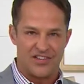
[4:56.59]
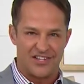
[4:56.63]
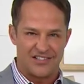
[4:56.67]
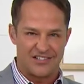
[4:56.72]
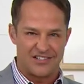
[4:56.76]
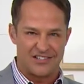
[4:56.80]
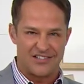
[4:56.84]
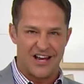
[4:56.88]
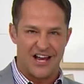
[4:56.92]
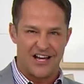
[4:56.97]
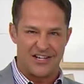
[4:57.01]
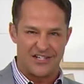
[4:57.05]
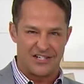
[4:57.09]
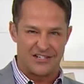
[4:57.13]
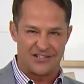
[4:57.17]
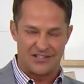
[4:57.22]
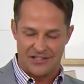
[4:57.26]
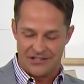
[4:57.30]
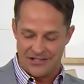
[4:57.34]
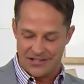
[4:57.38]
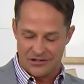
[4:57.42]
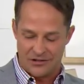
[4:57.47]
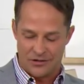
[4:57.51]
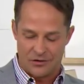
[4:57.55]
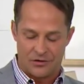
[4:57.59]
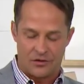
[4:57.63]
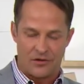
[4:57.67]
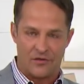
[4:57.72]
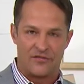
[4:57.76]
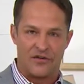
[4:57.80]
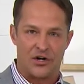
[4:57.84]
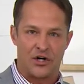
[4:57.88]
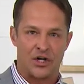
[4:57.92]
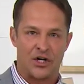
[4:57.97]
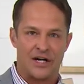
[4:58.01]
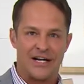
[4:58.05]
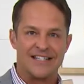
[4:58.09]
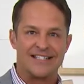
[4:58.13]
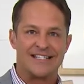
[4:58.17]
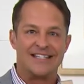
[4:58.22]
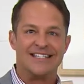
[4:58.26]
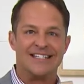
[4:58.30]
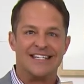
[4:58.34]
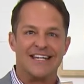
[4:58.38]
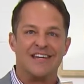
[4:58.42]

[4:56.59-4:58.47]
this is not just a digital converter, it's a